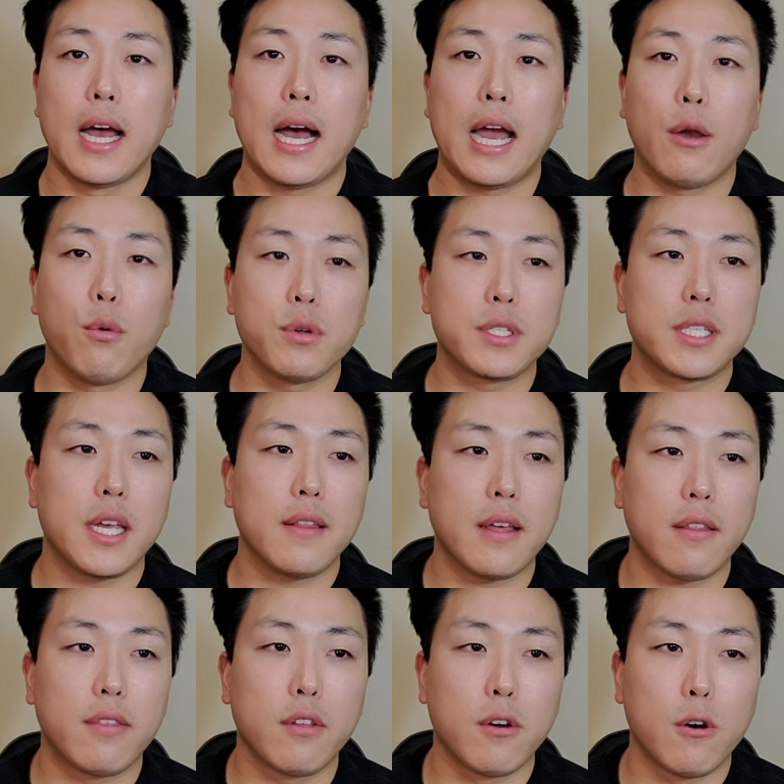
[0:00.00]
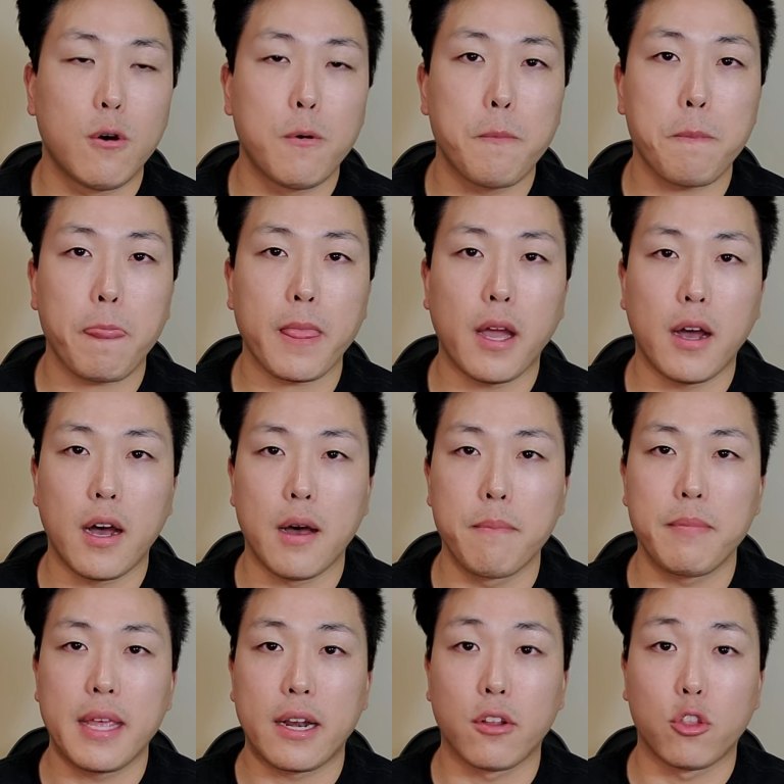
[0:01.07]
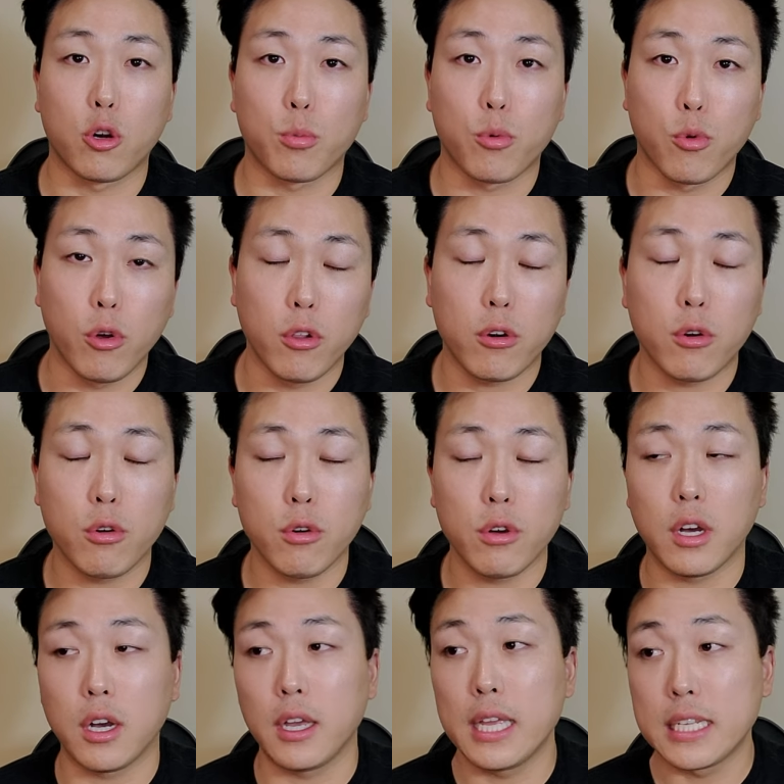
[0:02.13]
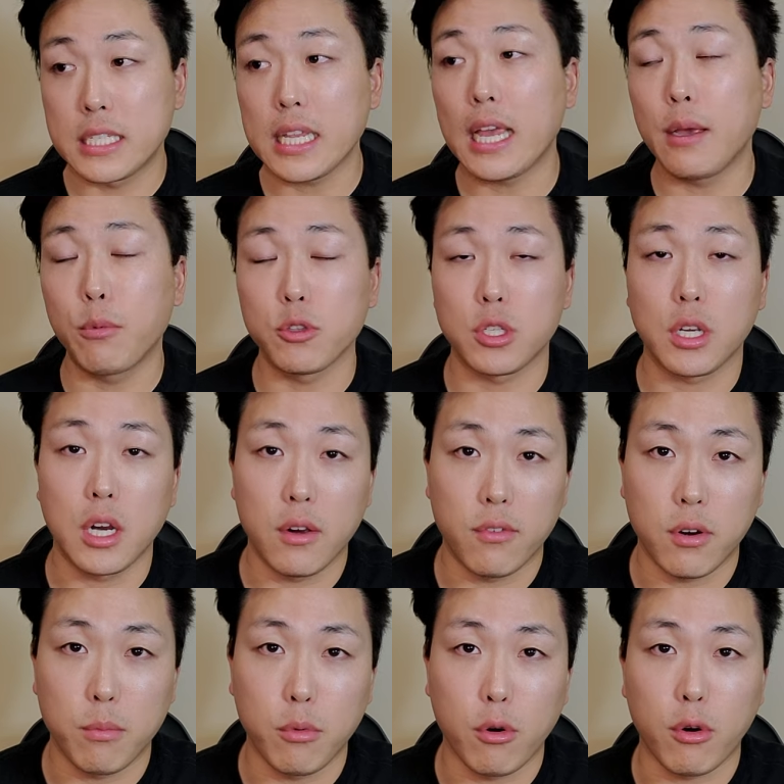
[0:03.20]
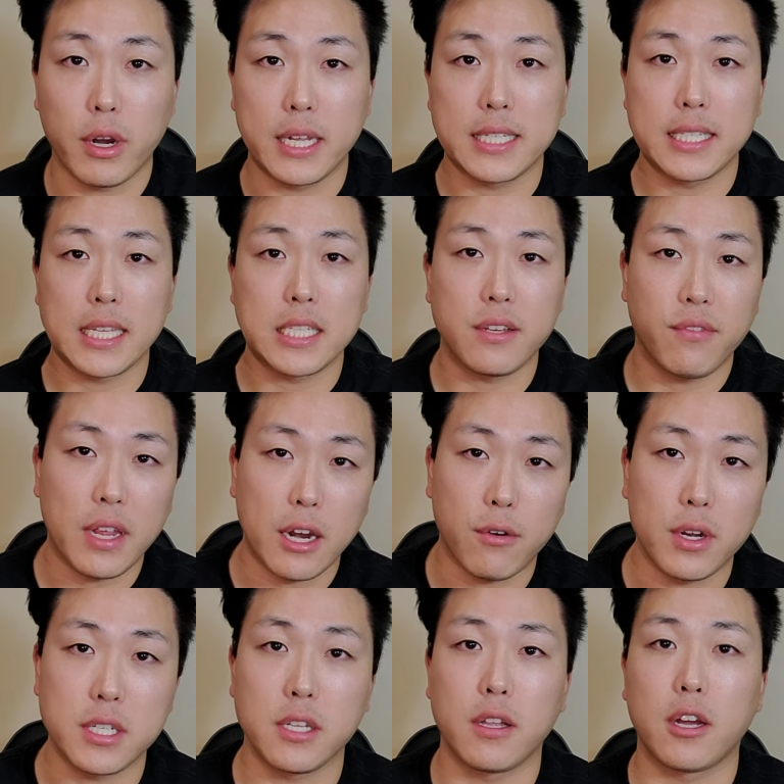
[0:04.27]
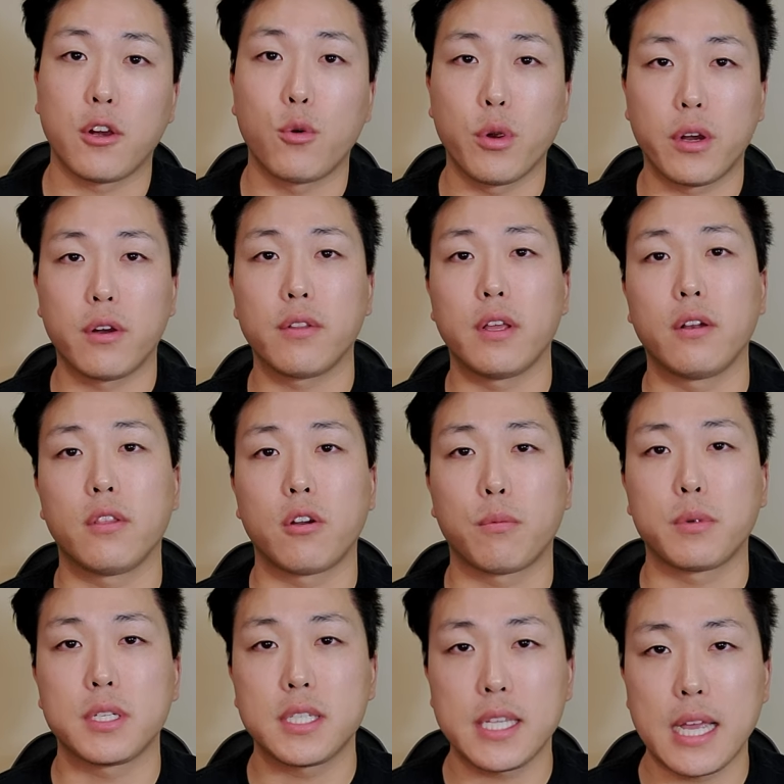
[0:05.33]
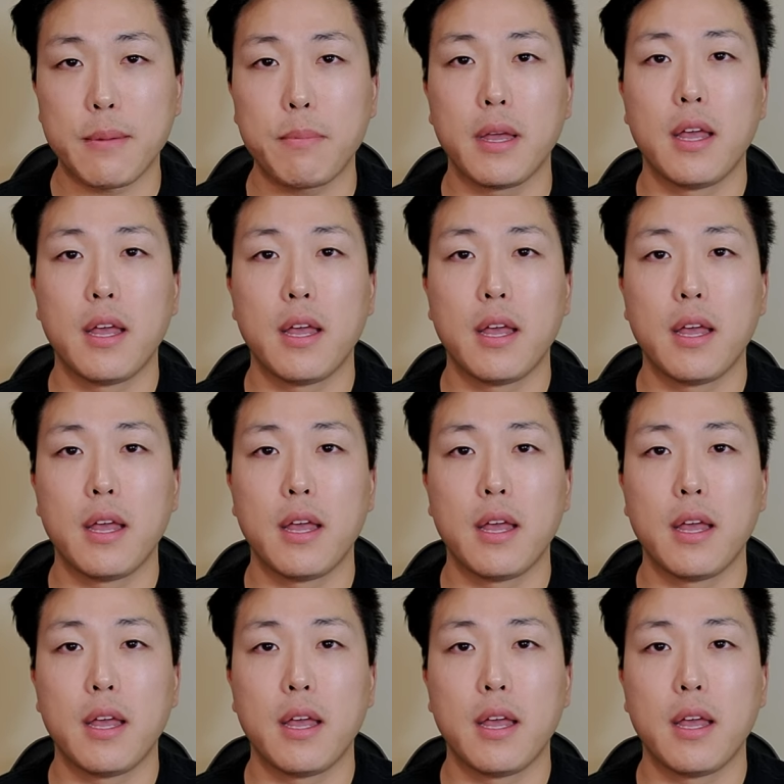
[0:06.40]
I will say that though, that a Derma roller is able to cover more extensive areas a lot quicker than a Derma stamp.